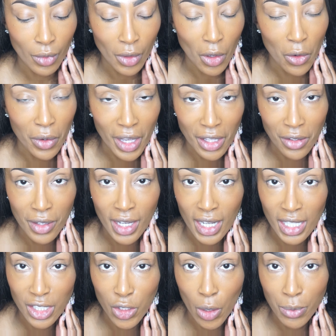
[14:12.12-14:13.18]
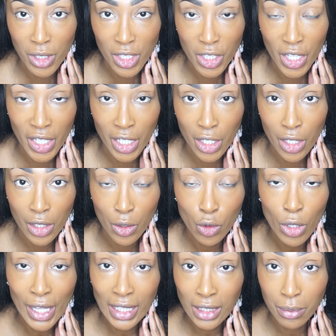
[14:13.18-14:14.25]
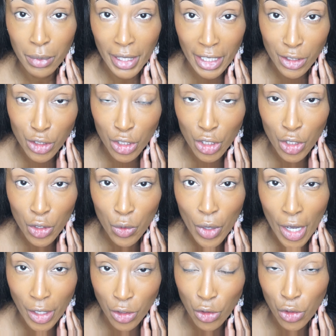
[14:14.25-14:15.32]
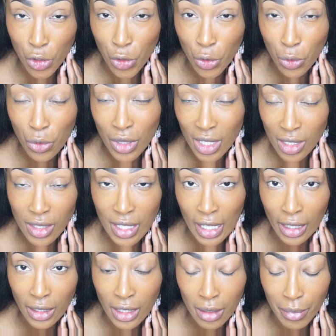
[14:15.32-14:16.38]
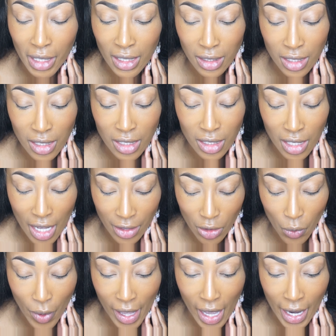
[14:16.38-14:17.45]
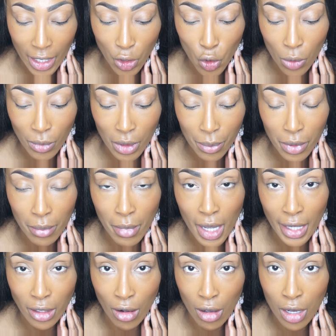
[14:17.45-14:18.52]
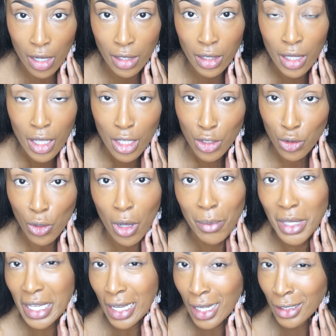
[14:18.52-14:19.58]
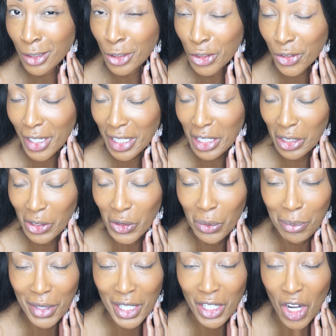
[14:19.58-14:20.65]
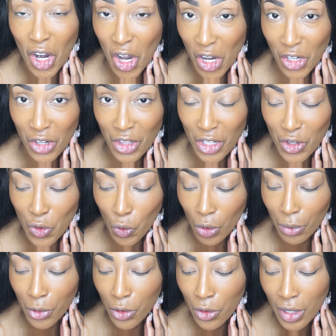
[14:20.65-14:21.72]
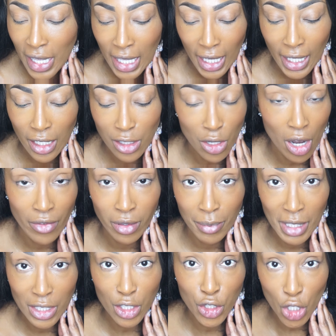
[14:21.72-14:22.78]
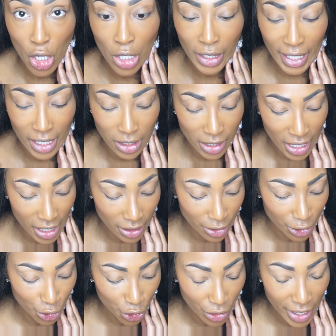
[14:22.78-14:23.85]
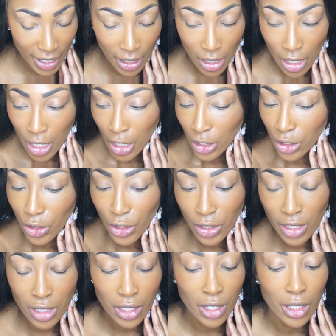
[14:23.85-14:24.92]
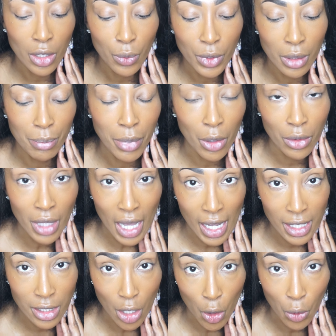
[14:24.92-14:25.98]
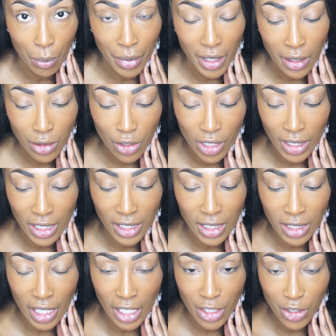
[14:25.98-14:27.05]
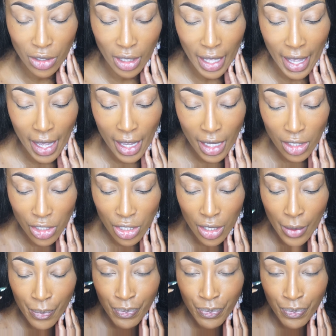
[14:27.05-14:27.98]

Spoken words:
Okay, you guys, so I'm just gonna explain to you how you do this technique, because this is not the way I normally put mine on. So I'll be concentrating a little bit harder than normal, and it's hard for me to talk and concentrate. So you're just gonna, with both eyes open, you're gonna just take your lash